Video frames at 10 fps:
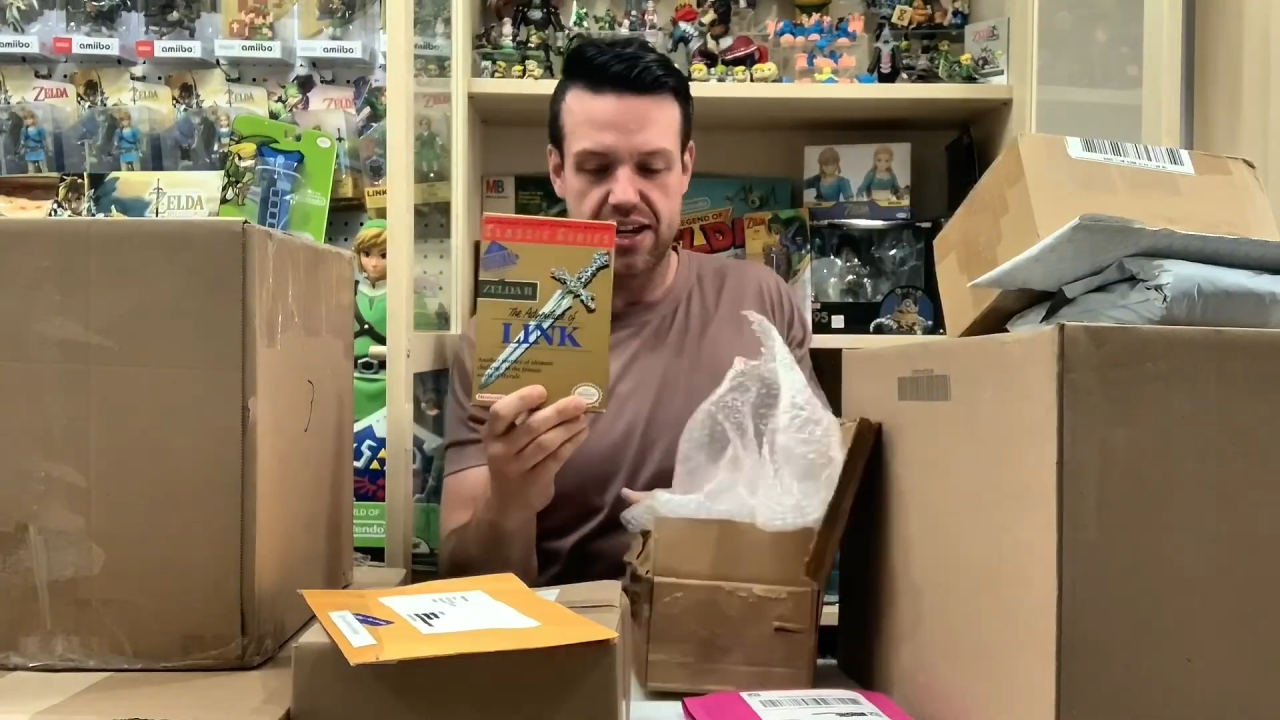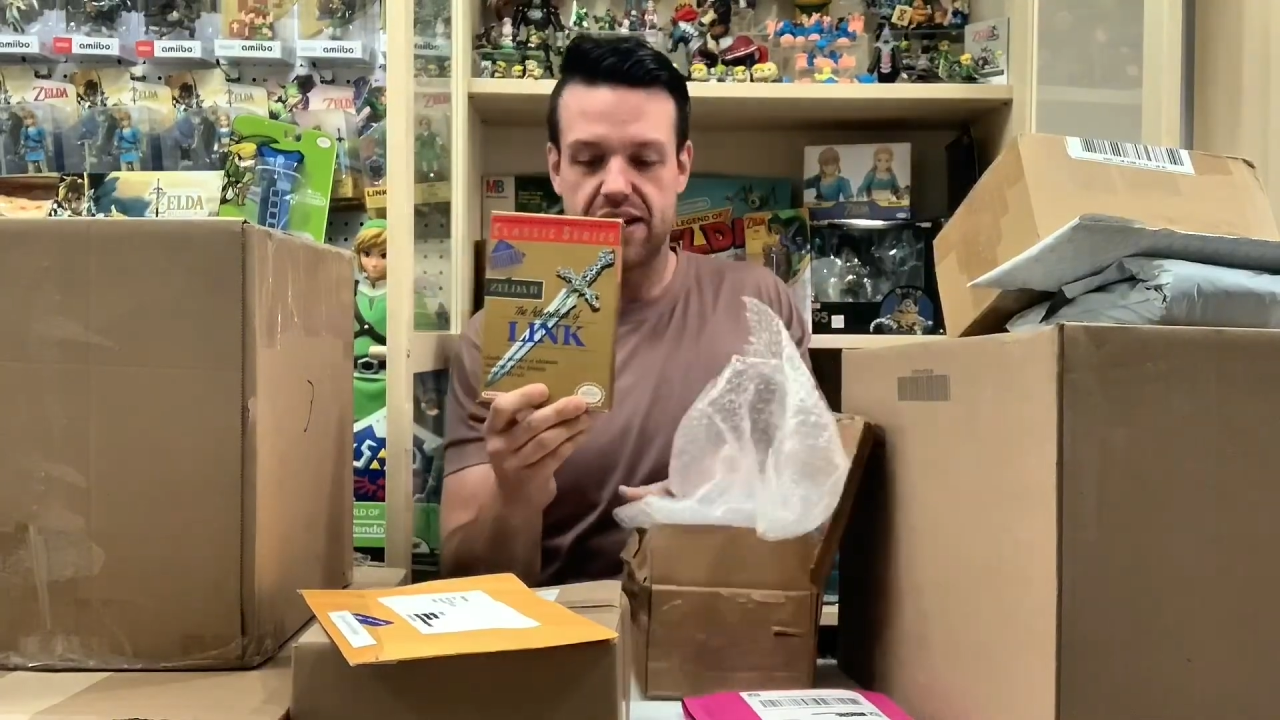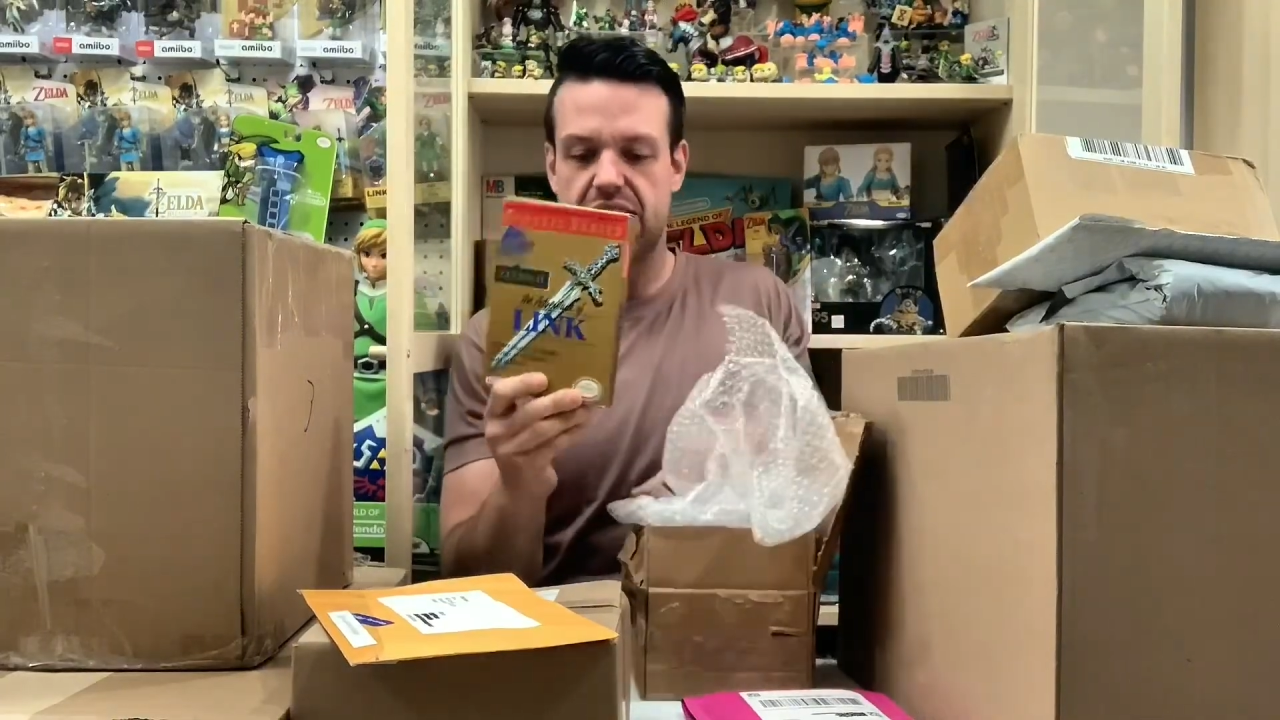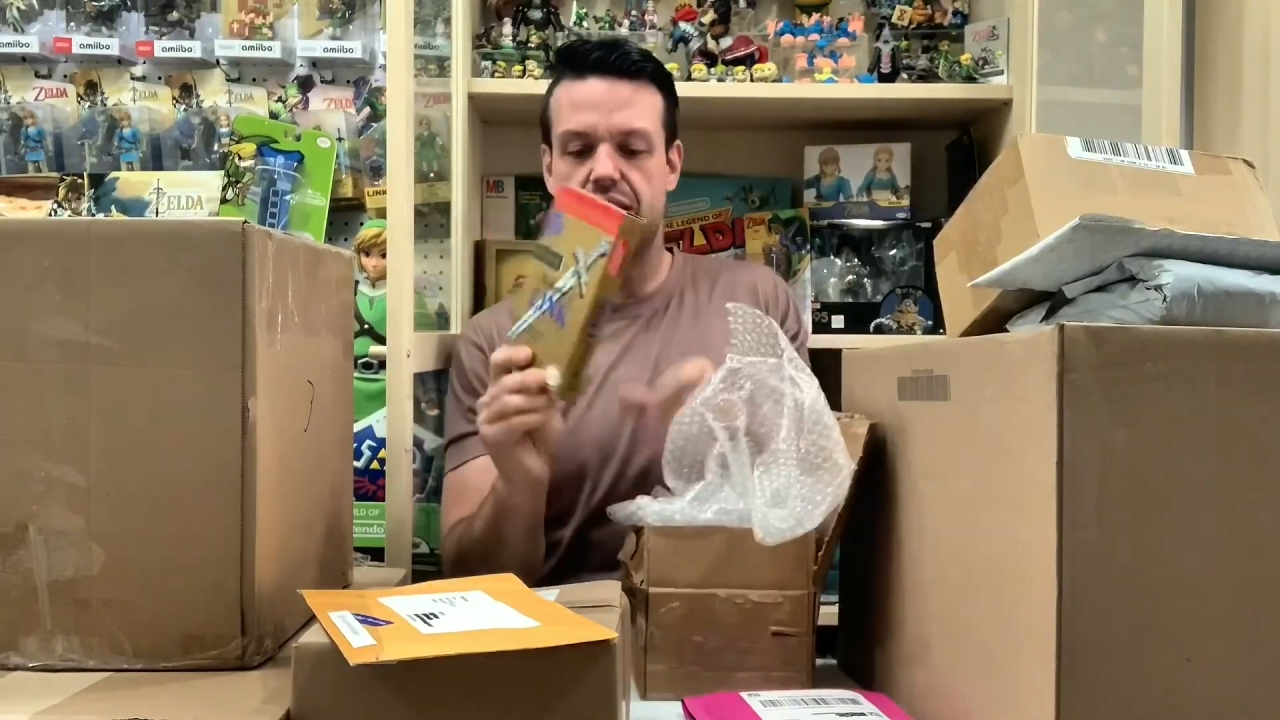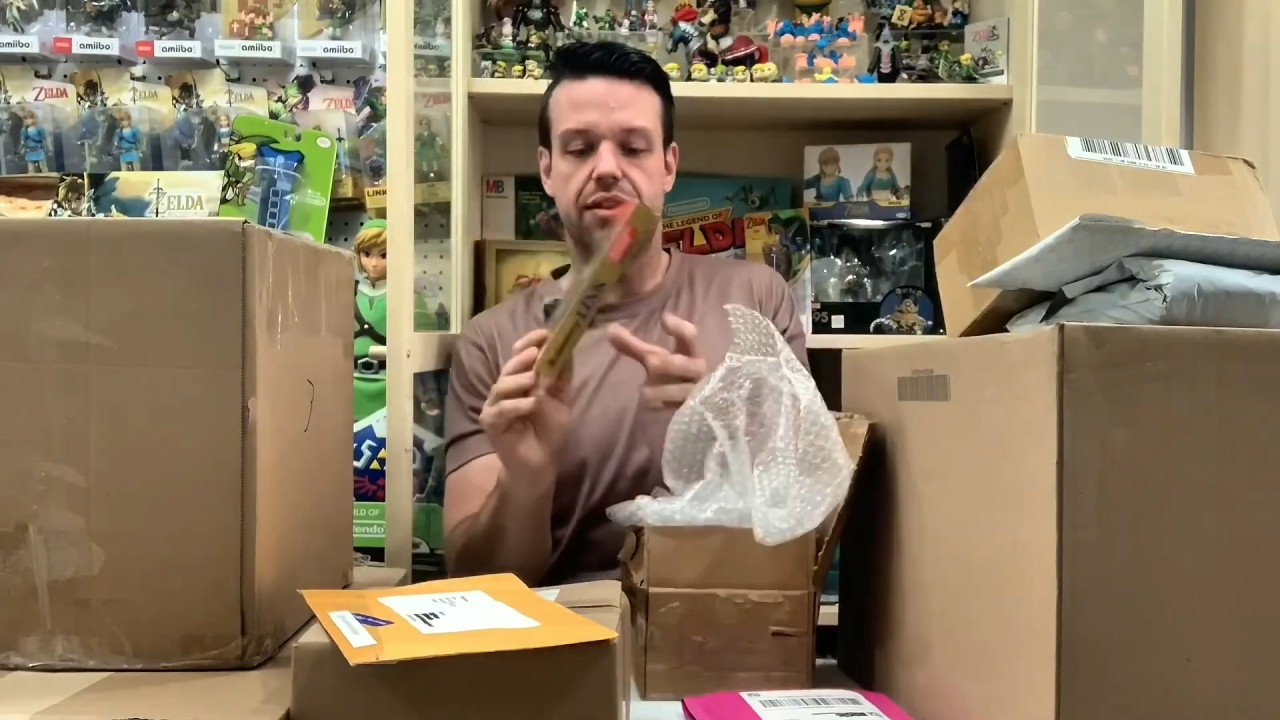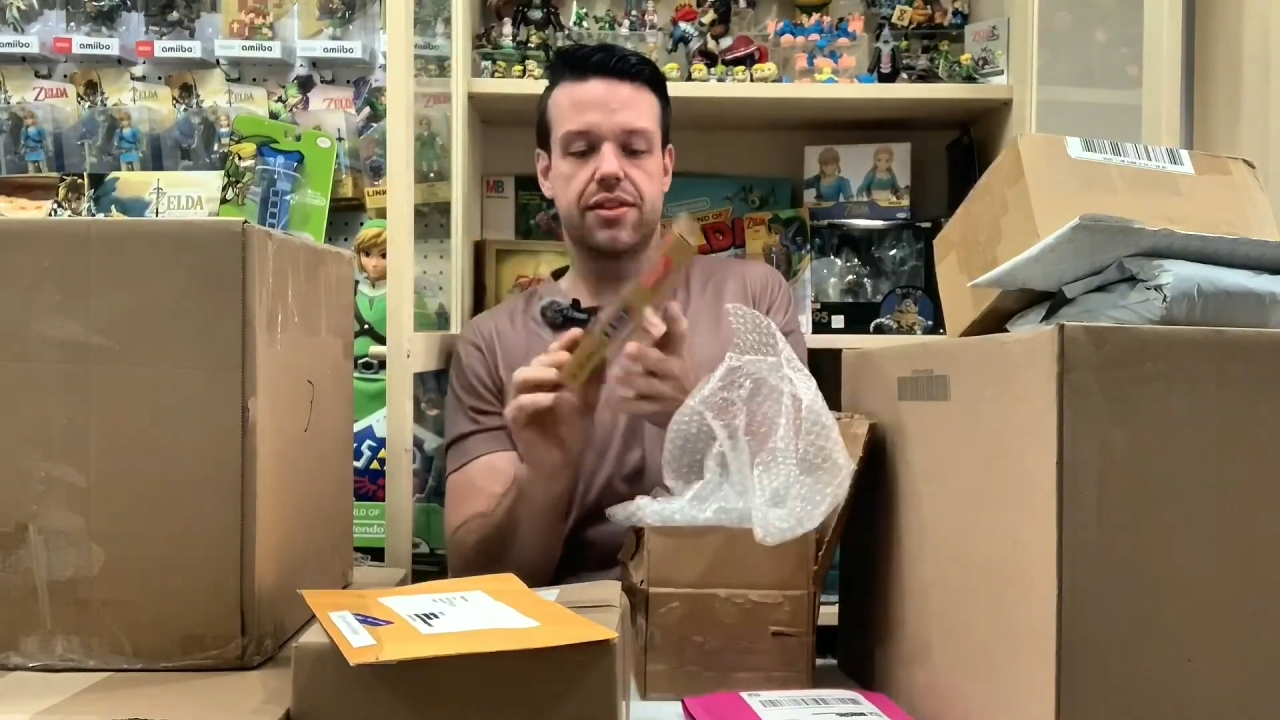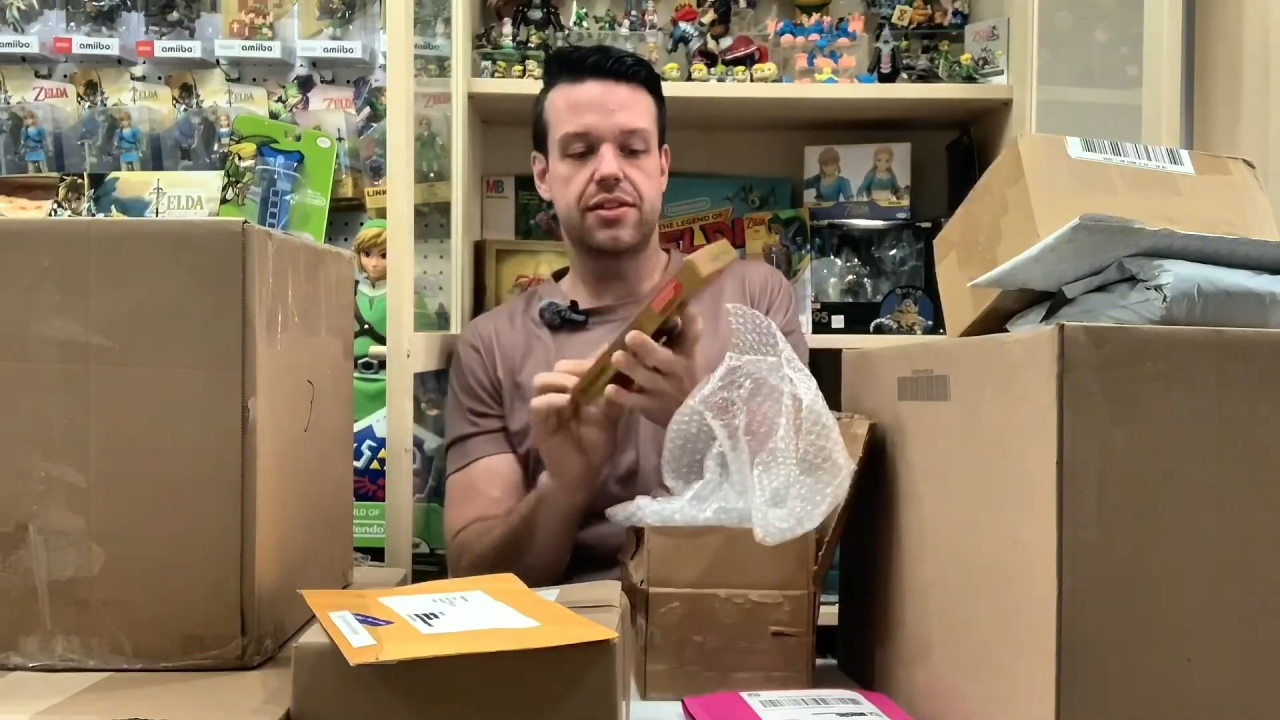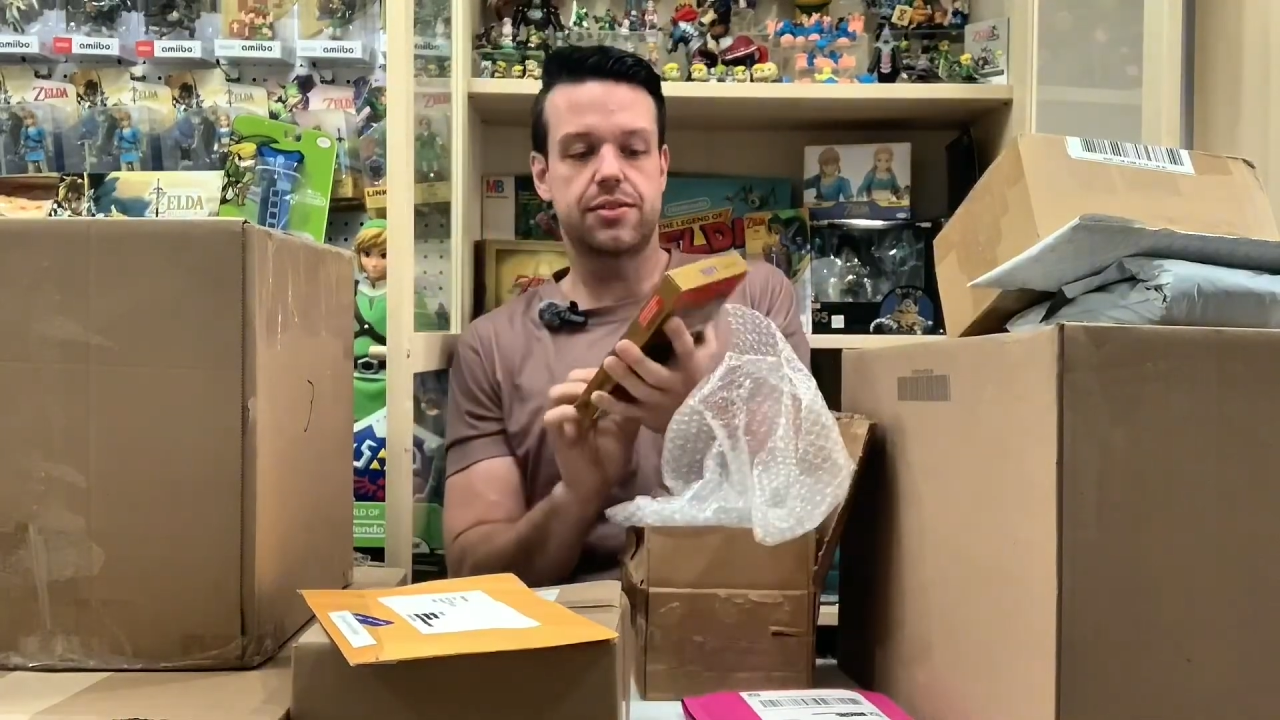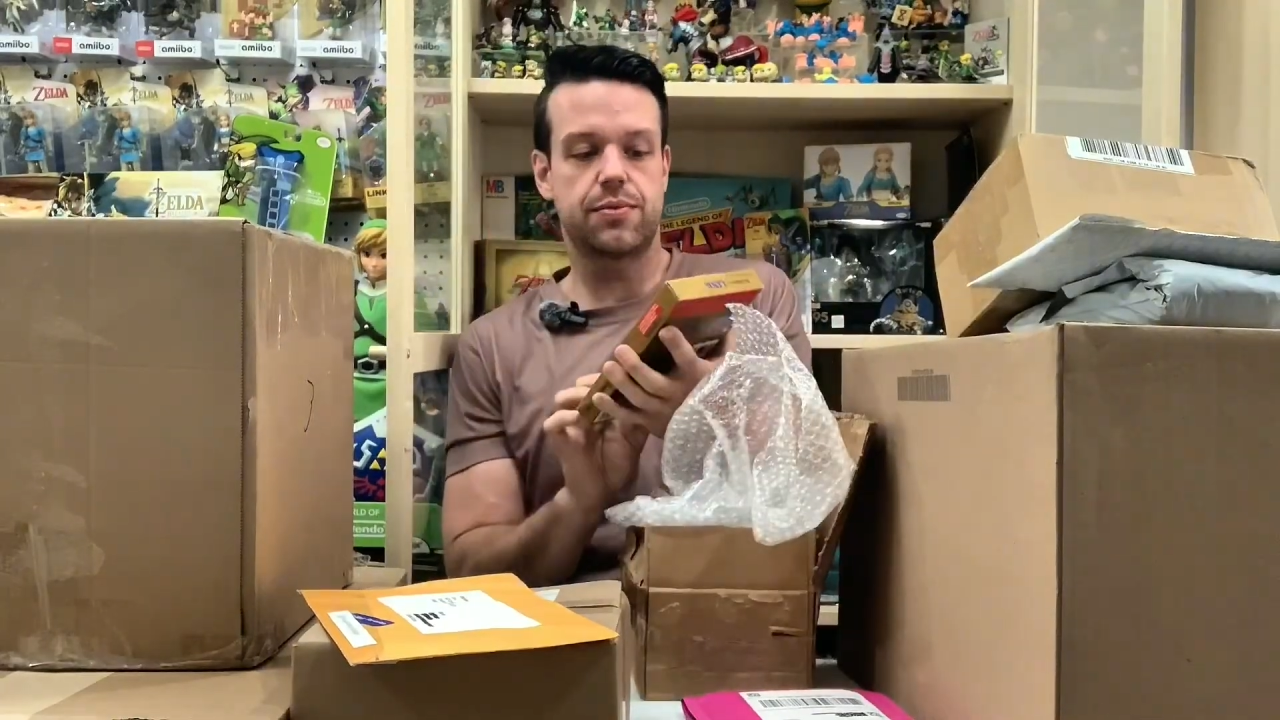Now this